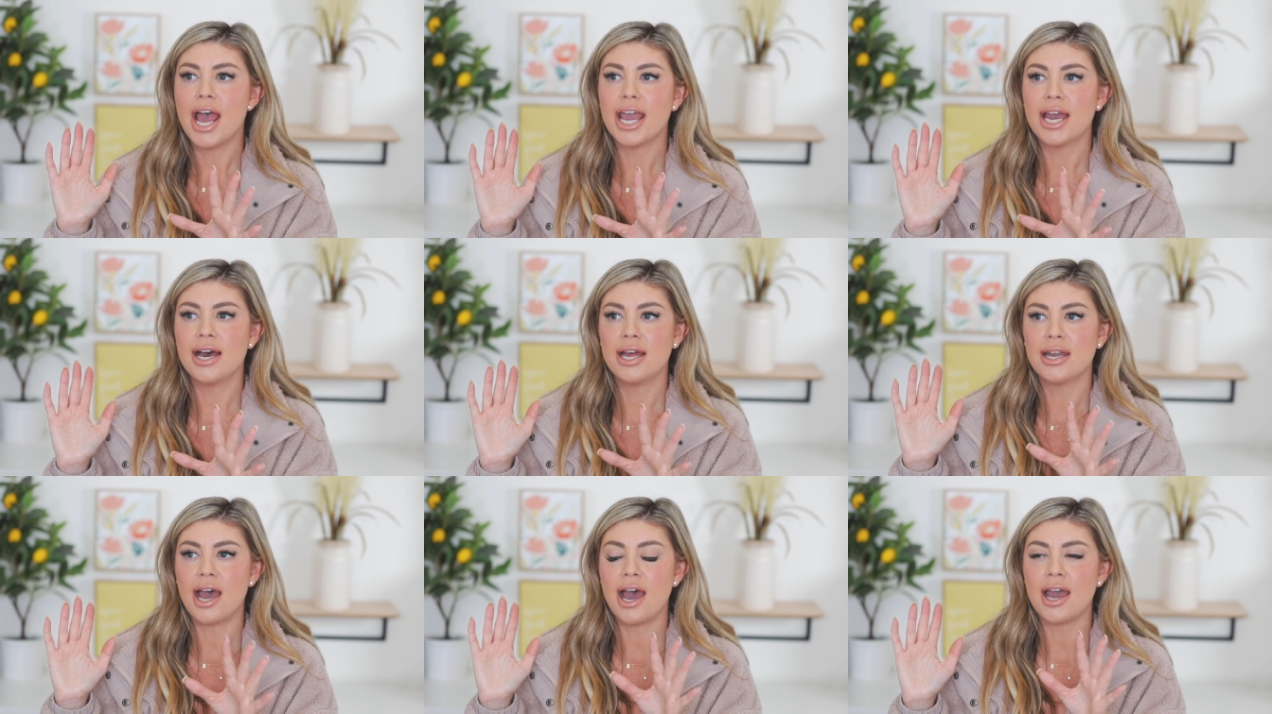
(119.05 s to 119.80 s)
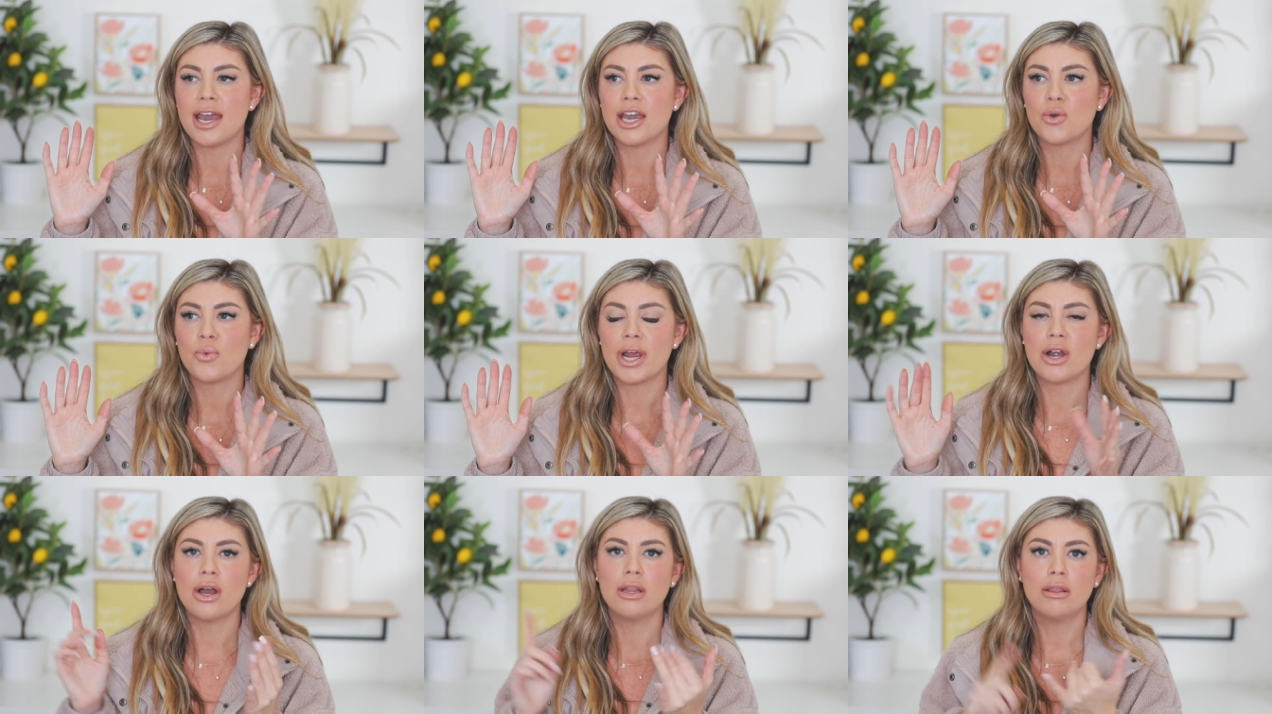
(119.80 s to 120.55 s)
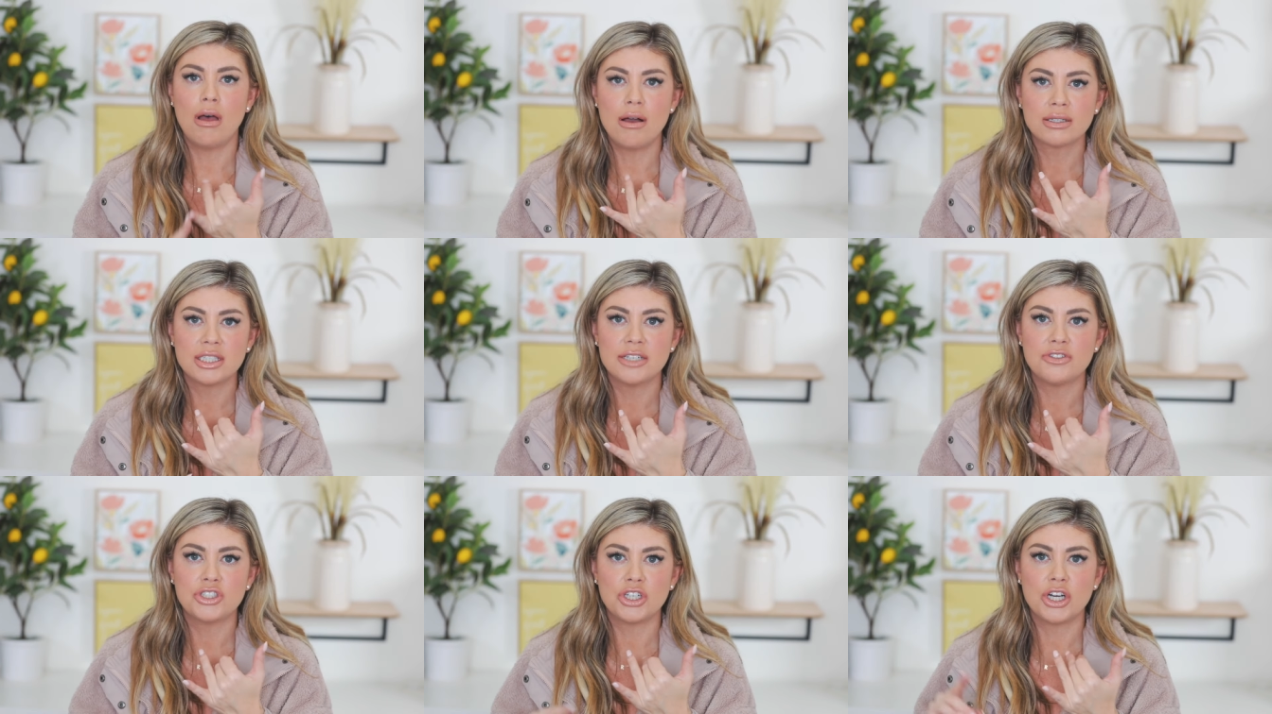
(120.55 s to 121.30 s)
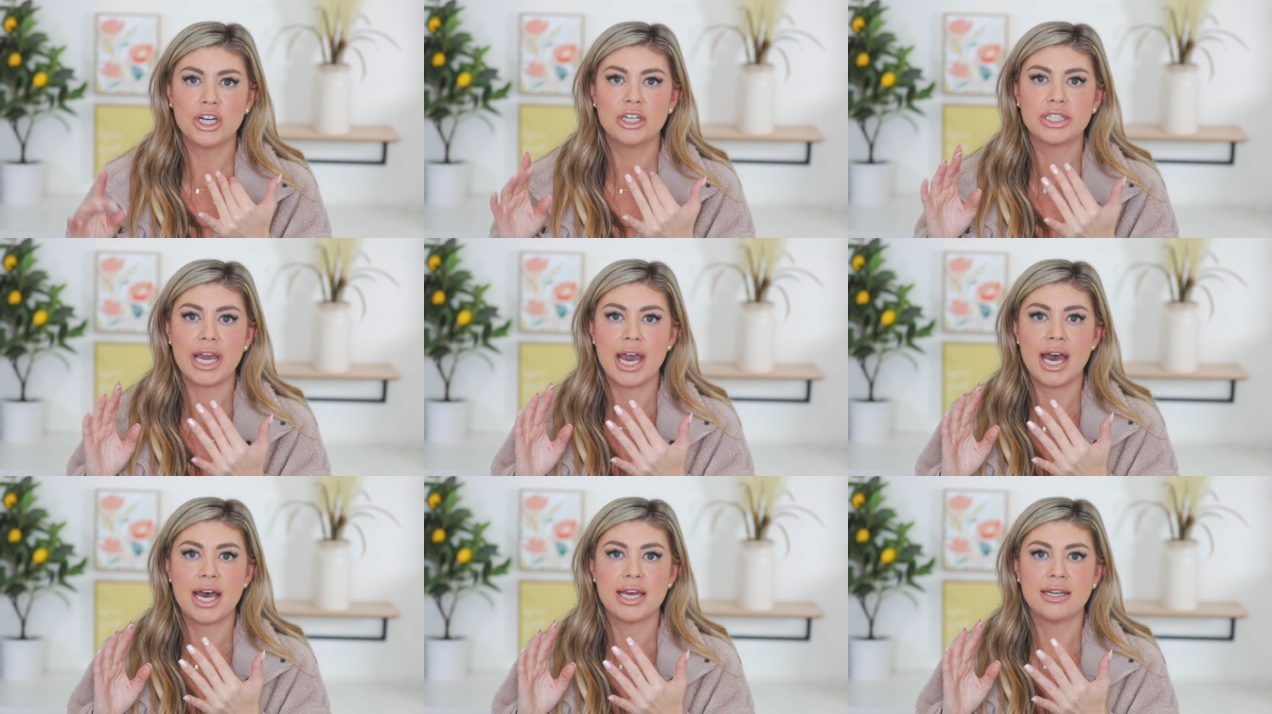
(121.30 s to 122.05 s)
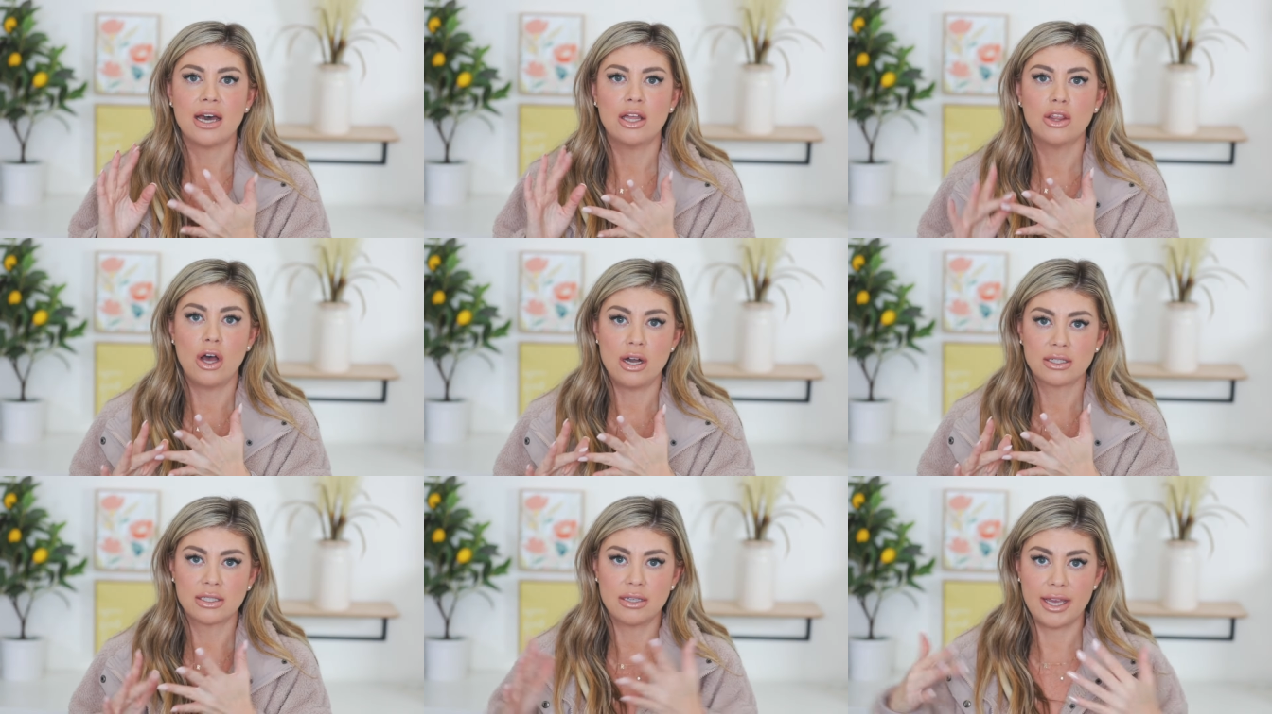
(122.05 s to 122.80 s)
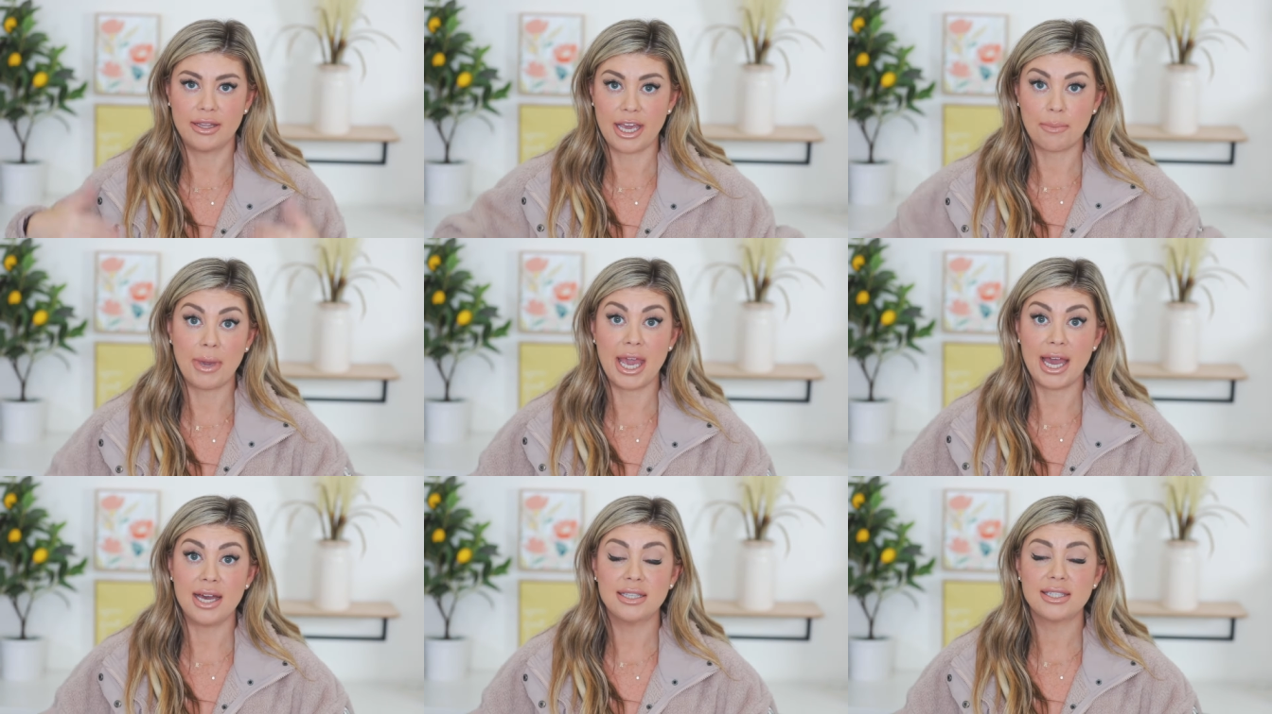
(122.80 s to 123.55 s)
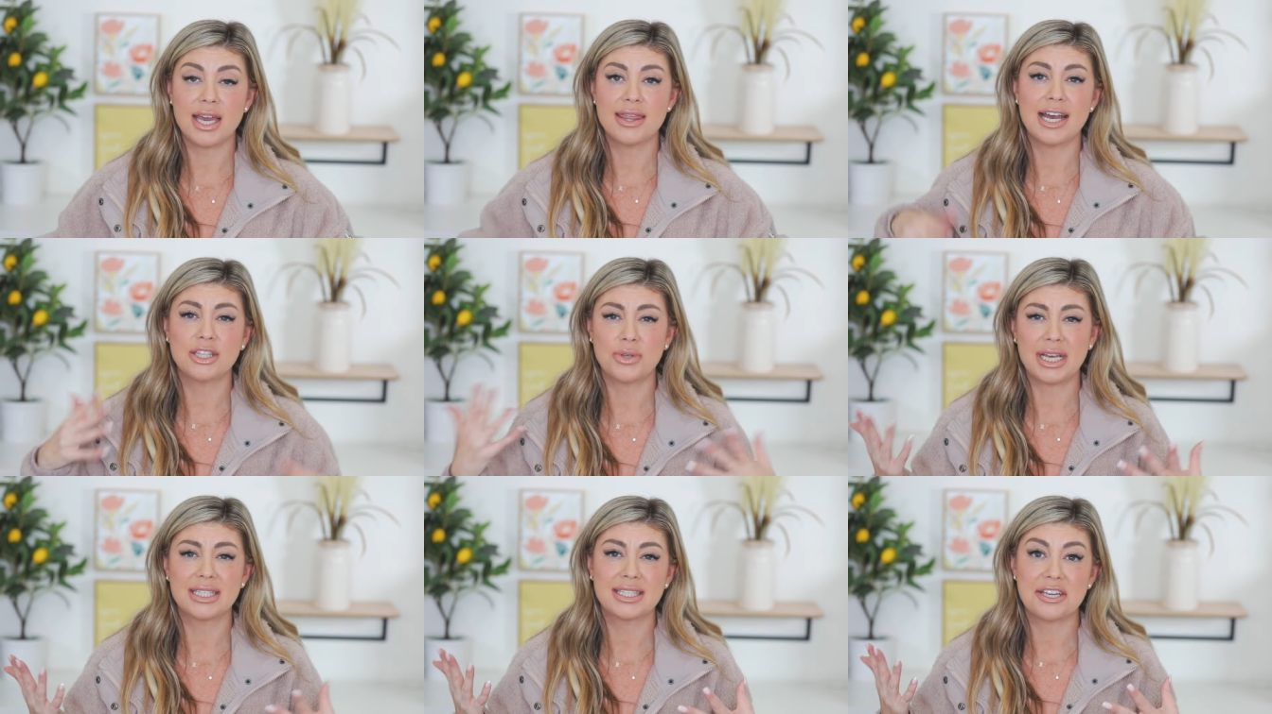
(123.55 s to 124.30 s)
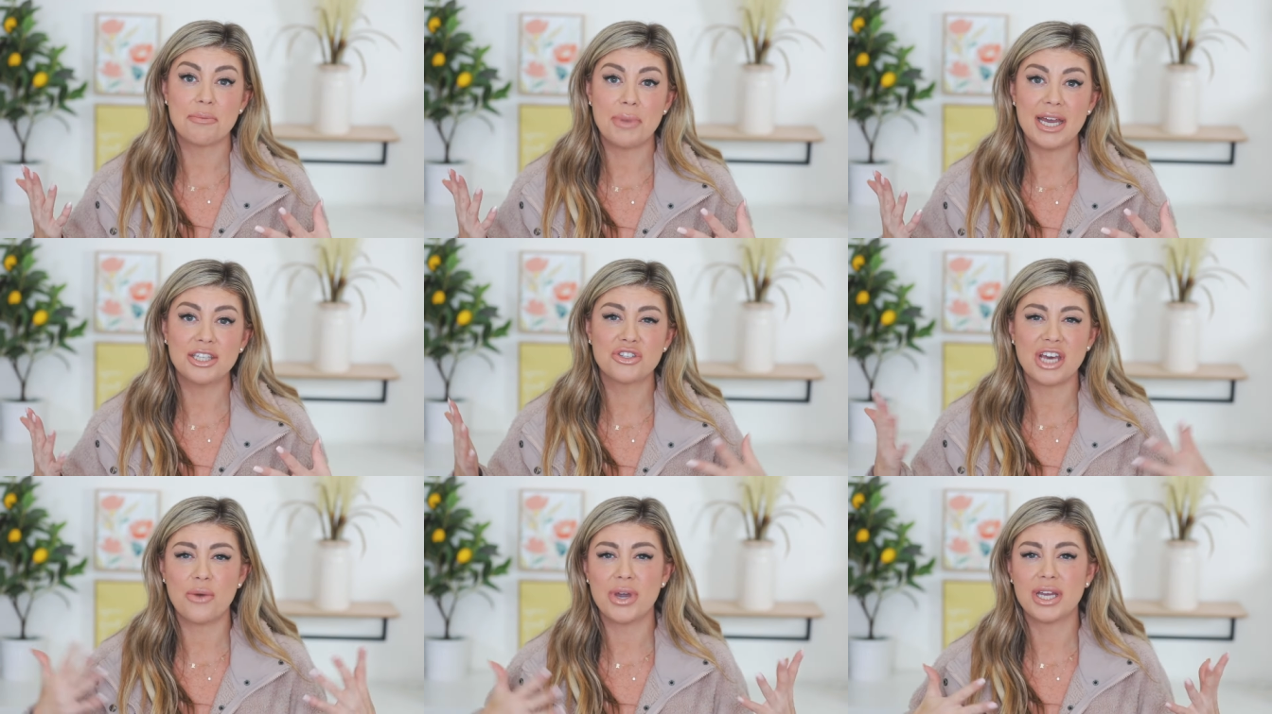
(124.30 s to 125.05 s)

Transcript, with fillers: and I wear a long sleeve shirt and a long, and like pants, and that's what I sleep in. So that